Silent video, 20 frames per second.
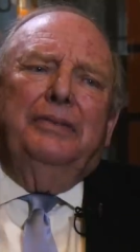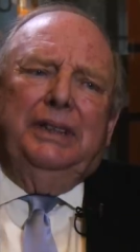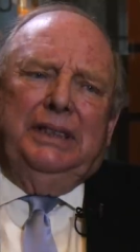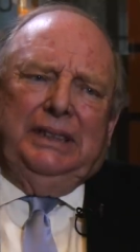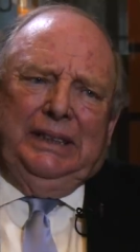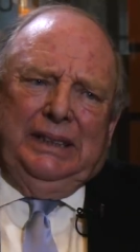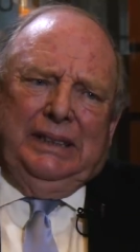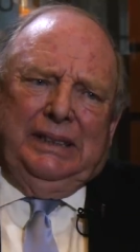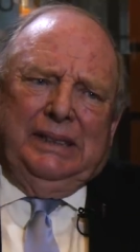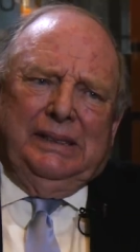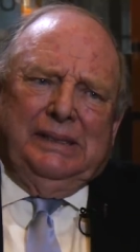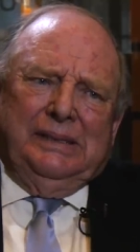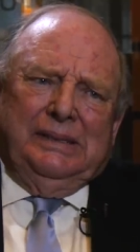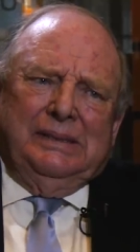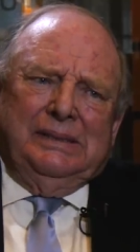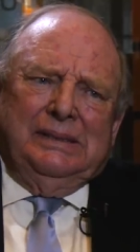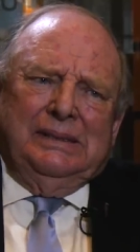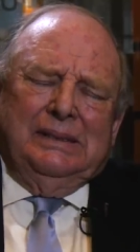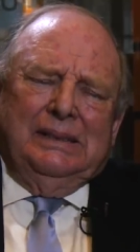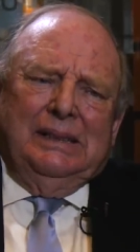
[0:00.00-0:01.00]
visit
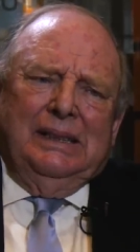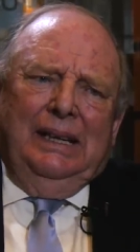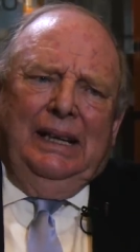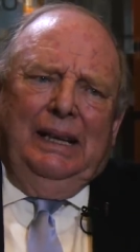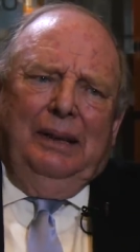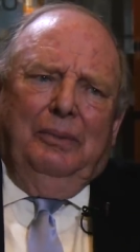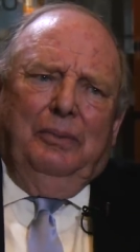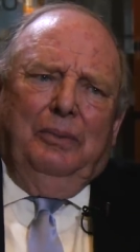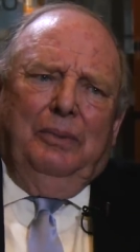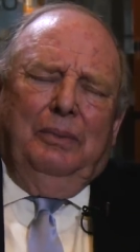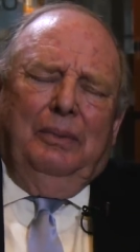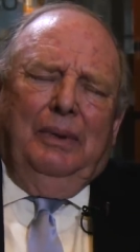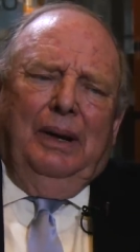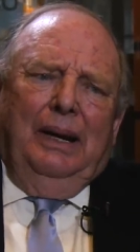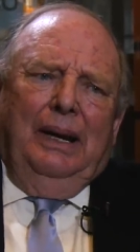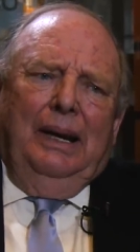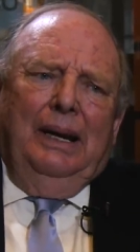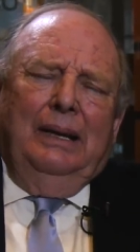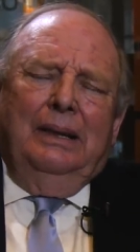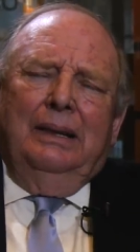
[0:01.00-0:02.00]

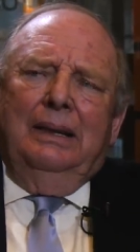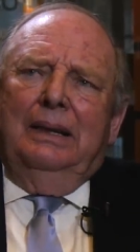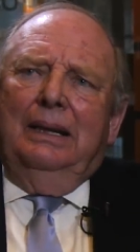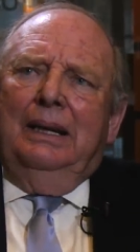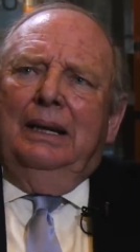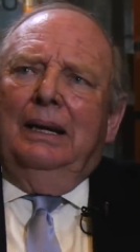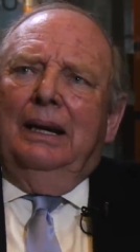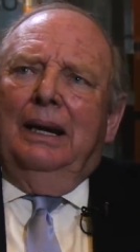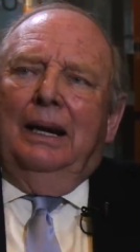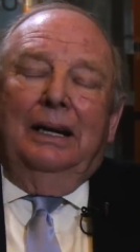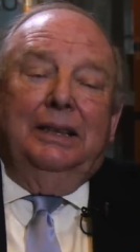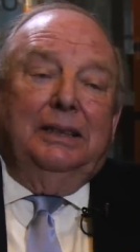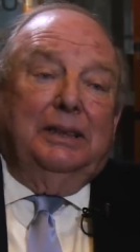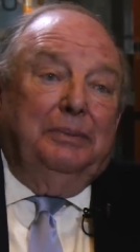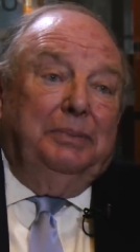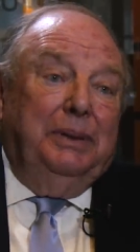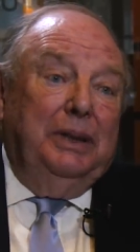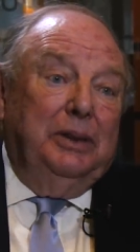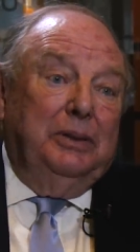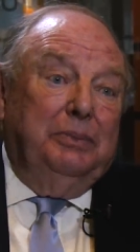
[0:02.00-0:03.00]
in the, I
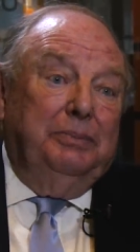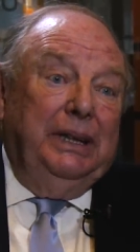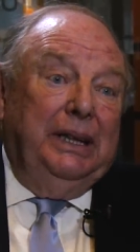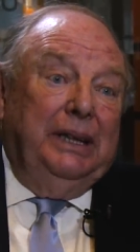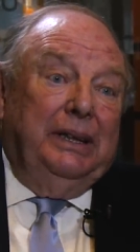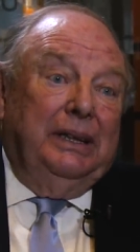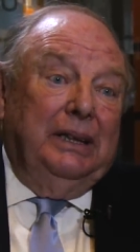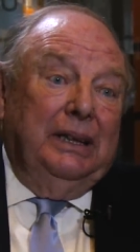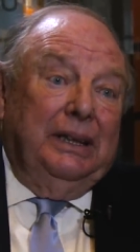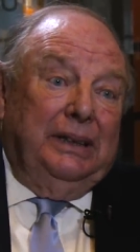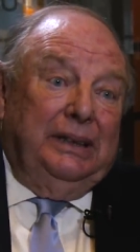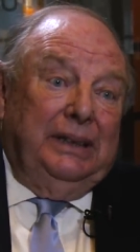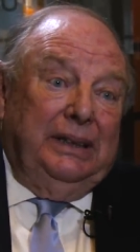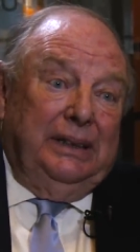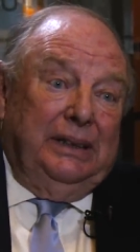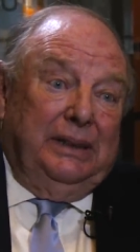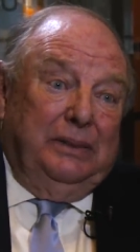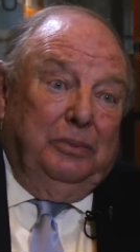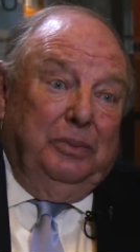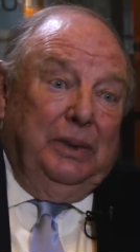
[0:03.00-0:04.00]
suppose, mid
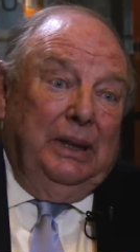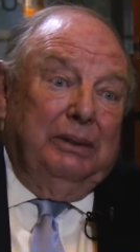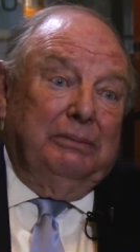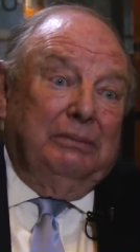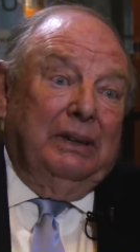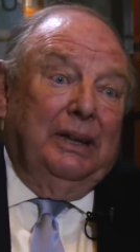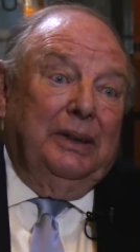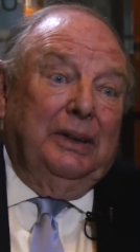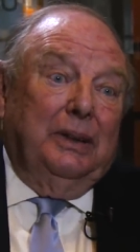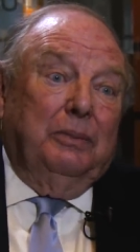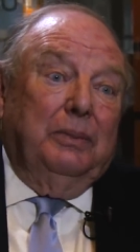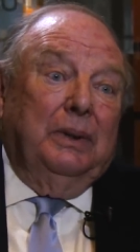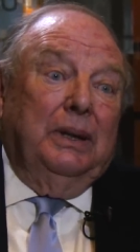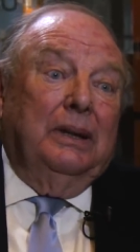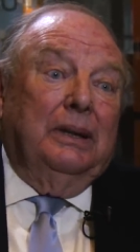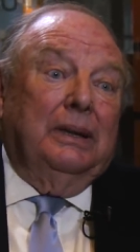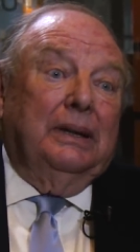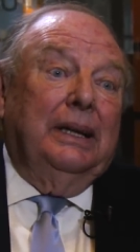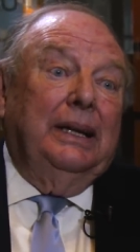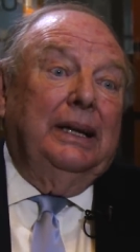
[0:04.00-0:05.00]
30s, went round the
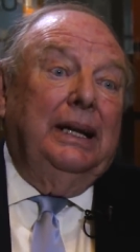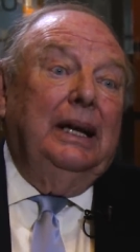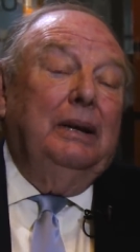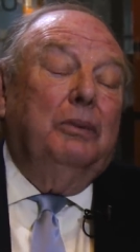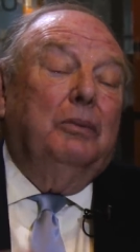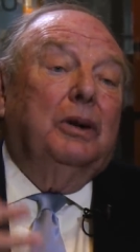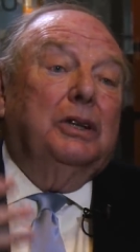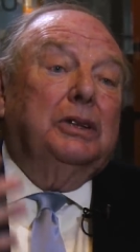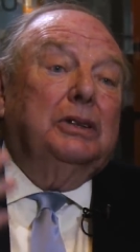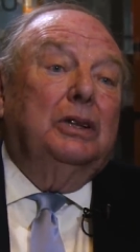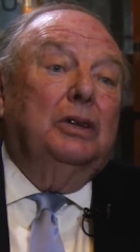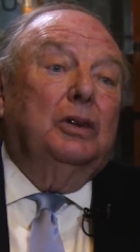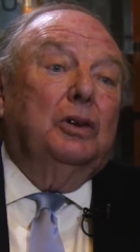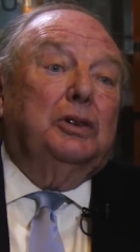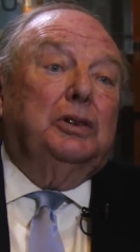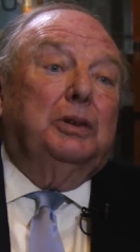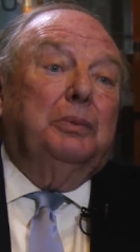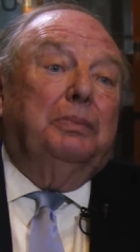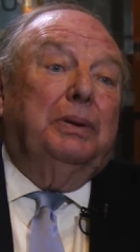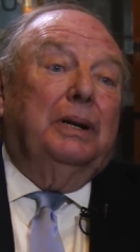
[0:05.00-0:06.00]
world, and he was
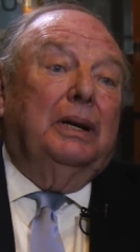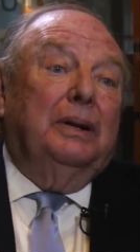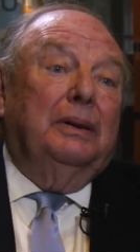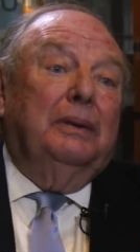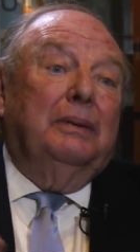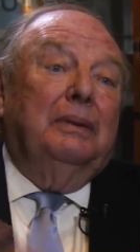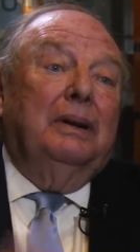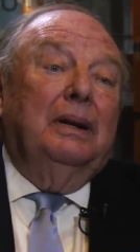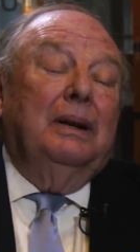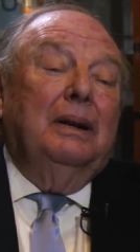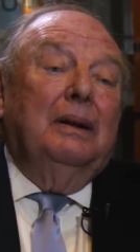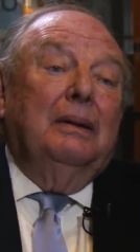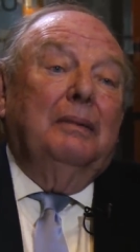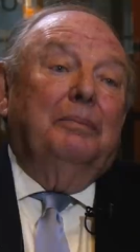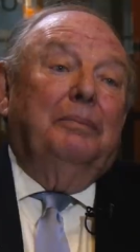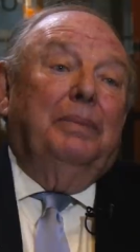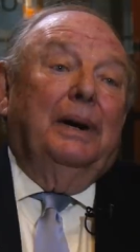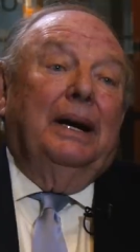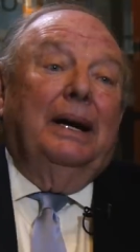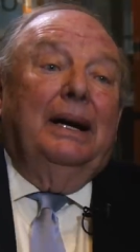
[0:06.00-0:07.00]
looked upon
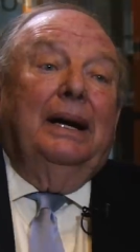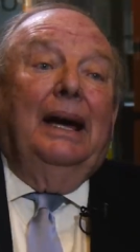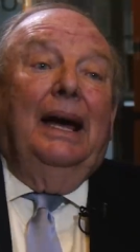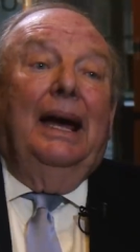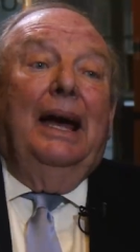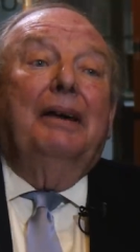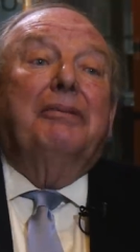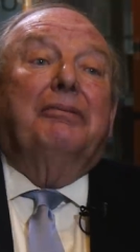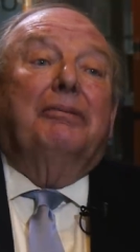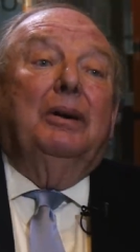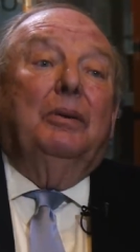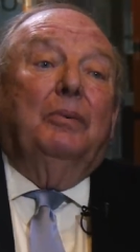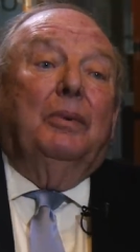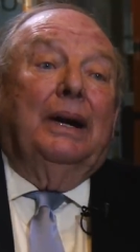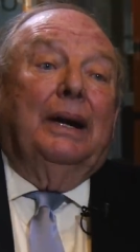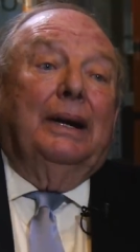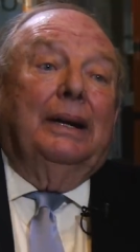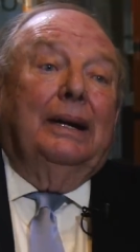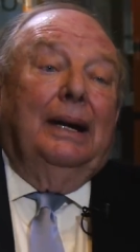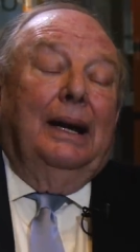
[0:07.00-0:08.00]
by
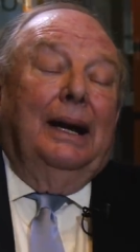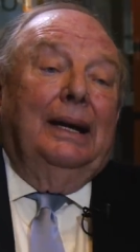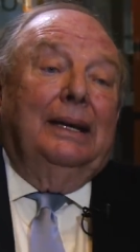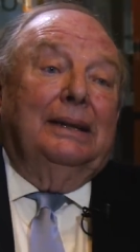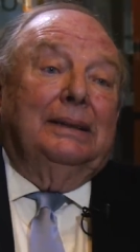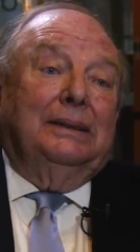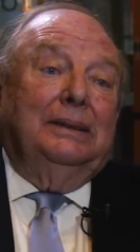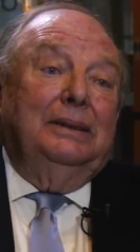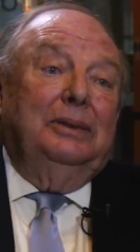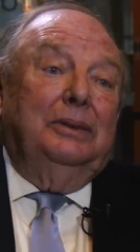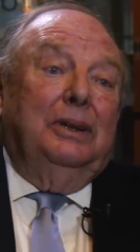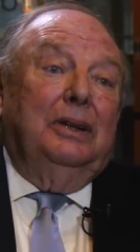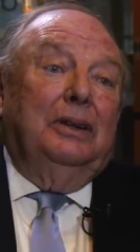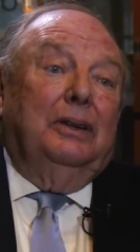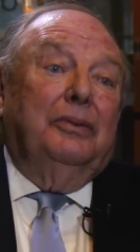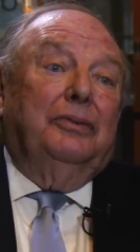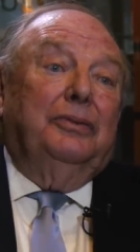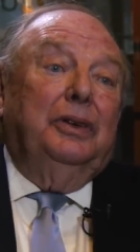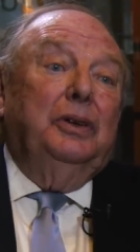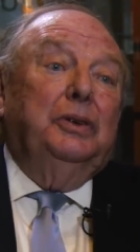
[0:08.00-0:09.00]
everyone as, you know,
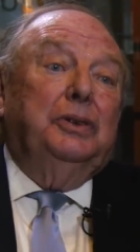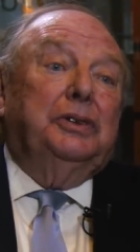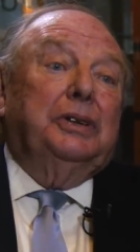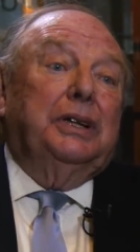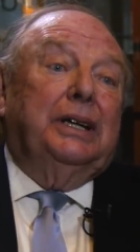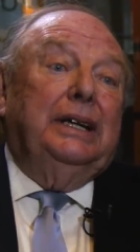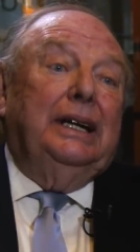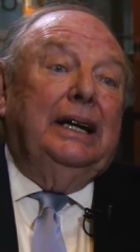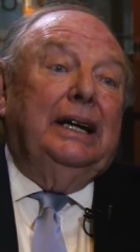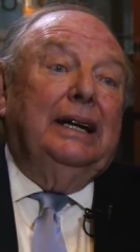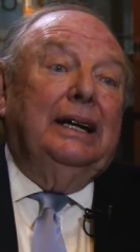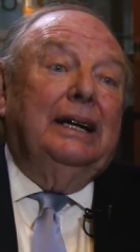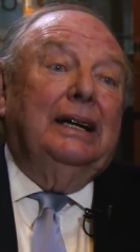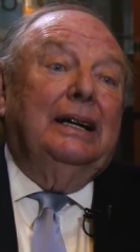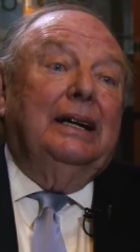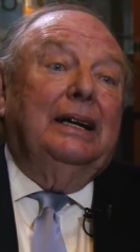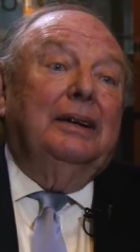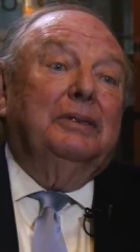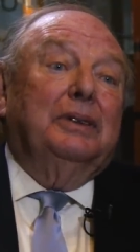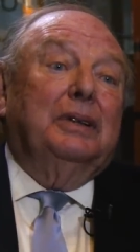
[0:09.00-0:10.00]
the future
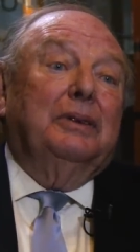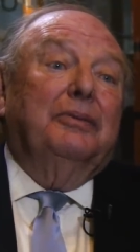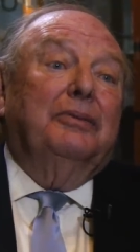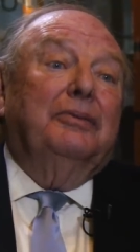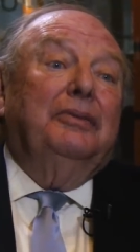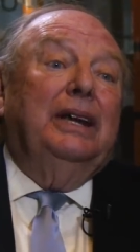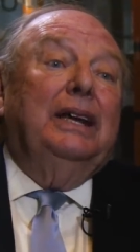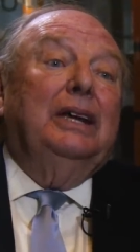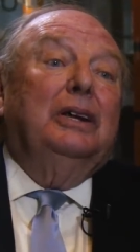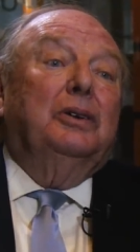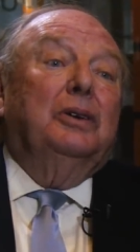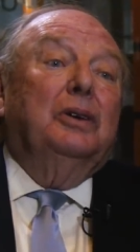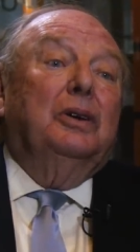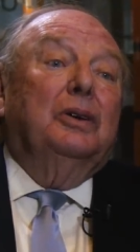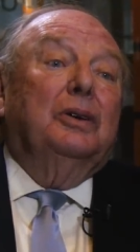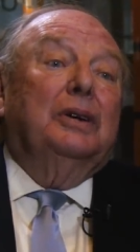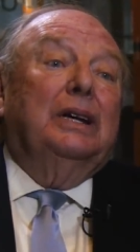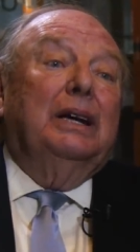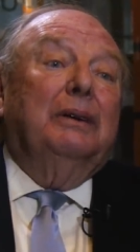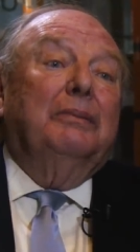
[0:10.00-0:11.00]
king. He was a very good
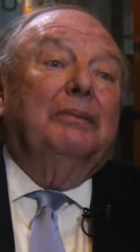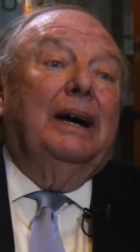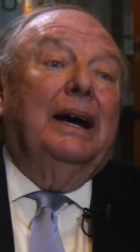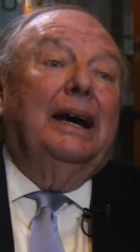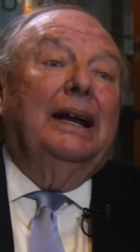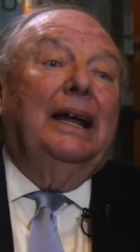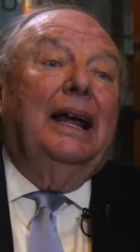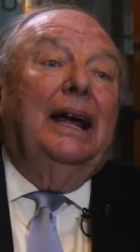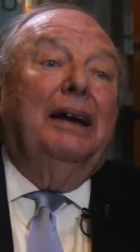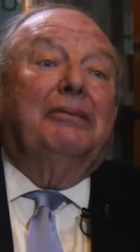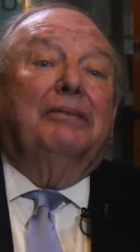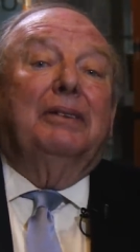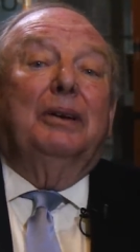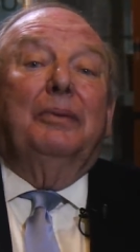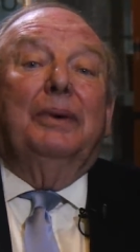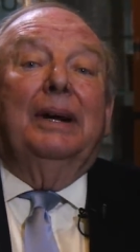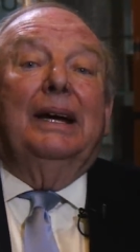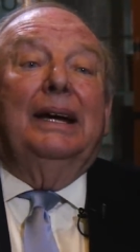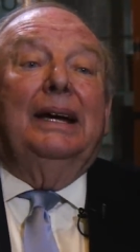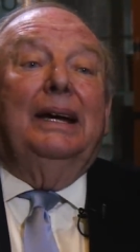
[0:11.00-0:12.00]
looking man.
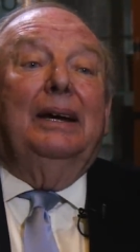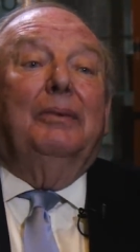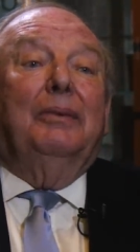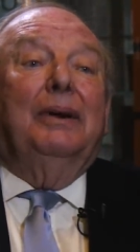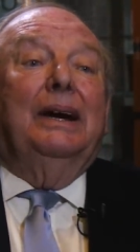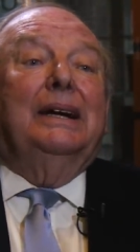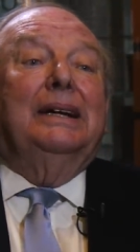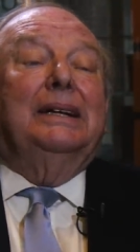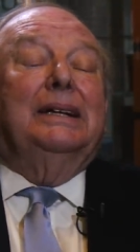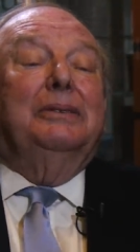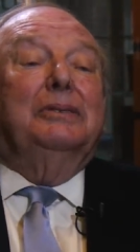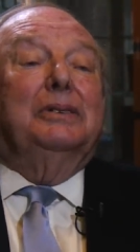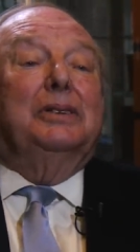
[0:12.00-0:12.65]
Everywhere he went, he